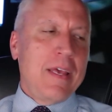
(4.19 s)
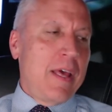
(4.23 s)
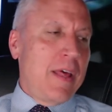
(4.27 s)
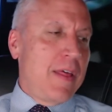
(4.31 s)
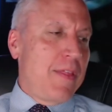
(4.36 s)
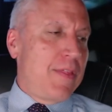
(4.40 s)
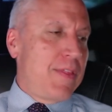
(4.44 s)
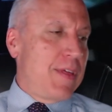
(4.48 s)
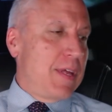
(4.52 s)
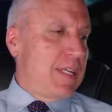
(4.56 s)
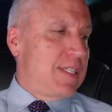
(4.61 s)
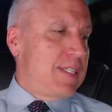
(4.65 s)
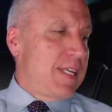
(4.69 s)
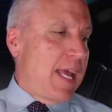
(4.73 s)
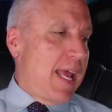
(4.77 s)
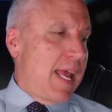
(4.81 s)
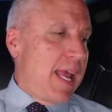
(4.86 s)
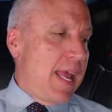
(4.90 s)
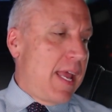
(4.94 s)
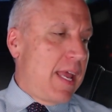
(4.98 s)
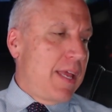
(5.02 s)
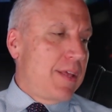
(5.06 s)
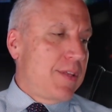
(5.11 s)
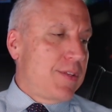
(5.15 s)
The
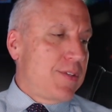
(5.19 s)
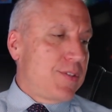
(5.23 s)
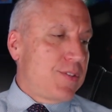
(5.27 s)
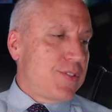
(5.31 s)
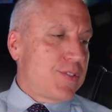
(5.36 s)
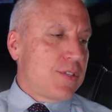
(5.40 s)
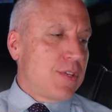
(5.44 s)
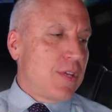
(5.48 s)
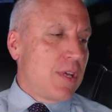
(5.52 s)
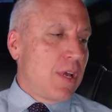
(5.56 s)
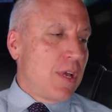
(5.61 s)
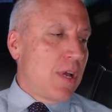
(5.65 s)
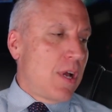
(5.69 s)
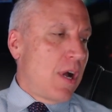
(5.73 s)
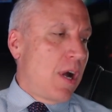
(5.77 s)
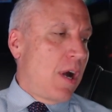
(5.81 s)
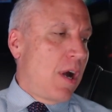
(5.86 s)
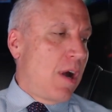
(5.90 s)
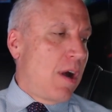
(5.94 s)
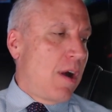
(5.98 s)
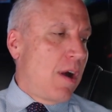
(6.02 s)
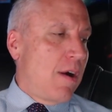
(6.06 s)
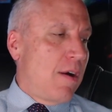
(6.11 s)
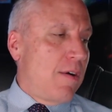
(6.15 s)
days
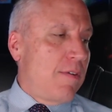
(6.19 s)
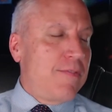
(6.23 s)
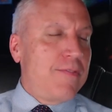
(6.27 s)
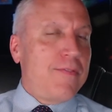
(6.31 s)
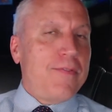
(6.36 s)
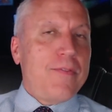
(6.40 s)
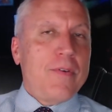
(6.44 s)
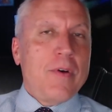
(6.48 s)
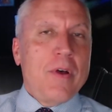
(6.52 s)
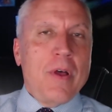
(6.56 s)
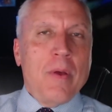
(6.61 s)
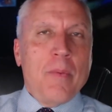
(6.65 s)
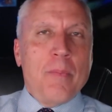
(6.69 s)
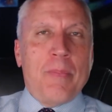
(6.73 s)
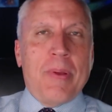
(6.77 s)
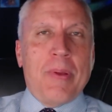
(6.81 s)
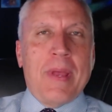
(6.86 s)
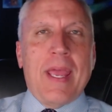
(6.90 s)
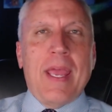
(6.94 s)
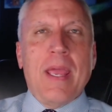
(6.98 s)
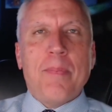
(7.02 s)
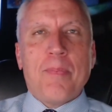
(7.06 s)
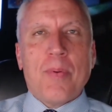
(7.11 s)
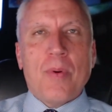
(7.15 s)
of
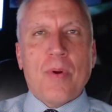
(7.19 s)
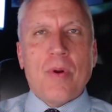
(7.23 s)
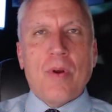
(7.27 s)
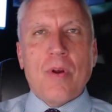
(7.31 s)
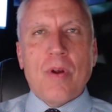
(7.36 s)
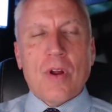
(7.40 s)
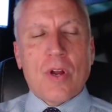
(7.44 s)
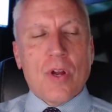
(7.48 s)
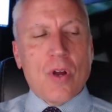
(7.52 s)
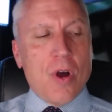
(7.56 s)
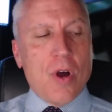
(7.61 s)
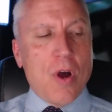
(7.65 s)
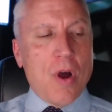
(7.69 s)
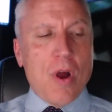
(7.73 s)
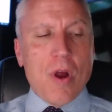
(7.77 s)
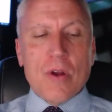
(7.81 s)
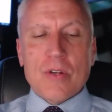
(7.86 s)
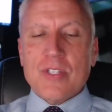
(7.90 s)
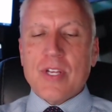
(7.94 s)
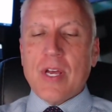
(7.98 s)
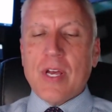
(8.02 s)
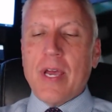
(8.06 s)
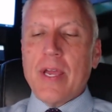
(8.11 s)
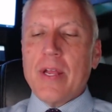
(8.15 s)
paper car
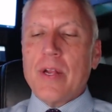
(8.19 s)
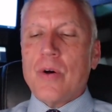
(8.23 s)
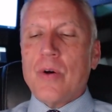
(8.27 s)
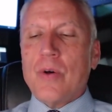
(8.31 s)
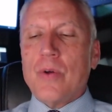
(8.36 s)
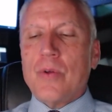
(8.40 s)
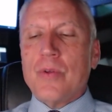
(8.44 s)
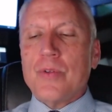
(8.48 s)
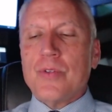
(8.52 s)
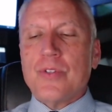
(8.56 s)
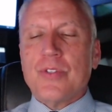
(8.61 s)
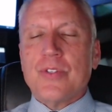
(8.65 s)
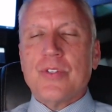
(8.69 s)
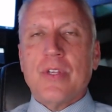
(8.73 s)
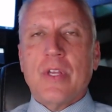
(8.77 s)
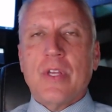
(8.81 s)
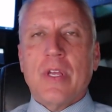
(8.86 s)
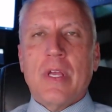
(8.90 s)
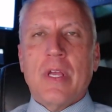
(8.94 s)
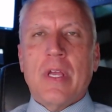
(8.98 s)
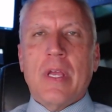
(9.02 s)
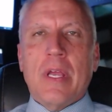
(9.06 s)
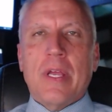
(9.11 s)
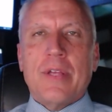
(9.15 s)
titles
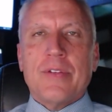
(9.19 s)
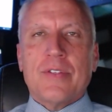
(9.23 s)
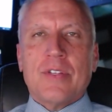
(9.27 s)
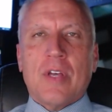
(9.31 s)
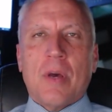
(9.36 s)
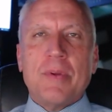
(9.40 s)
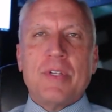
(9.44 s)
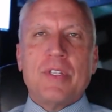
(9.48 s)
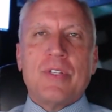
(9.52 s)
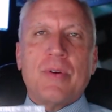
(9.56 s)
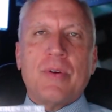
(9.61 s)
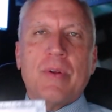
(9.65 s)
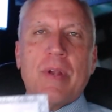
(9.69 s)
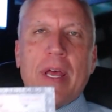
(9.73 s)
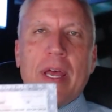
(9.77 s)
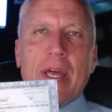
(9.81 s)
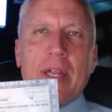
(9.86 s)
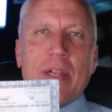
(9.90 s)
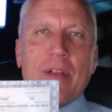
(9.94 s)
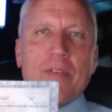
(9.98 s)
is coming to an end.